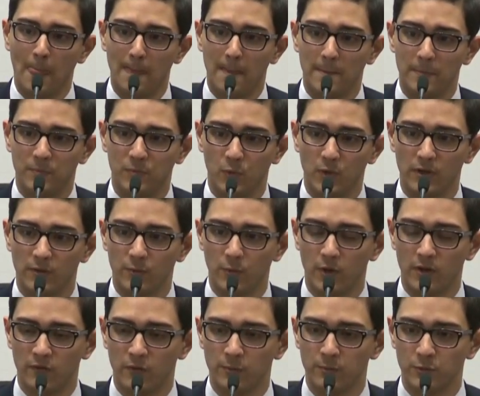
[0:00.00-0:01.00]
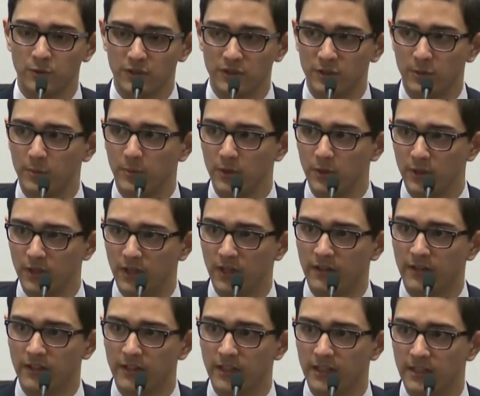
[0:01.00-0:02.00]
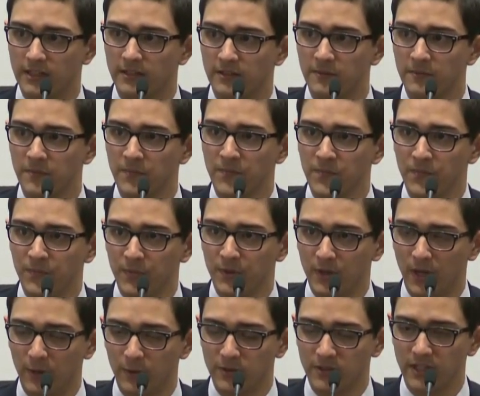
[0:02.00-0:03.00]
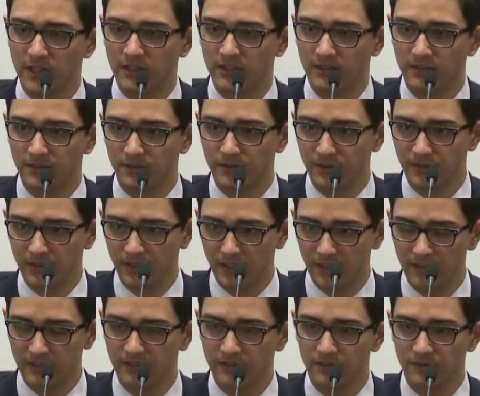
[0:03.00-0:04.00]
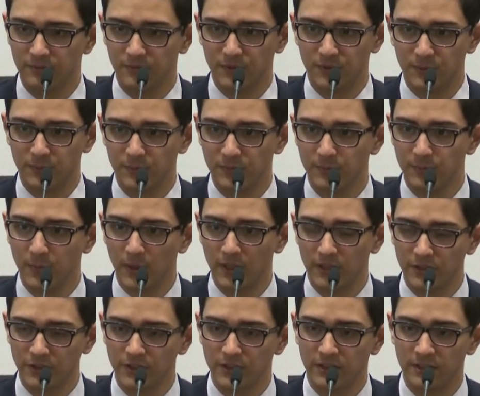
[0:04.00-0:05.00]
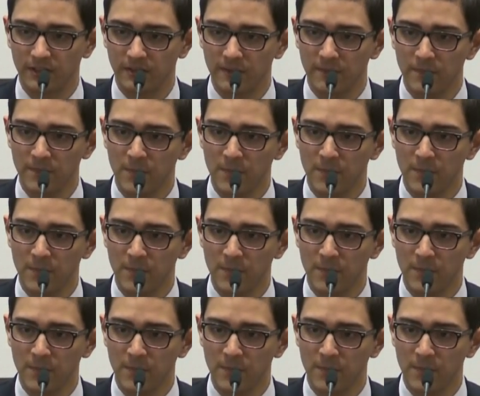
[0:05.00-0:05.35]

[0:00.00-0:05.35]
one of them was still pulling on the gun, and I was getting kicked and punched, and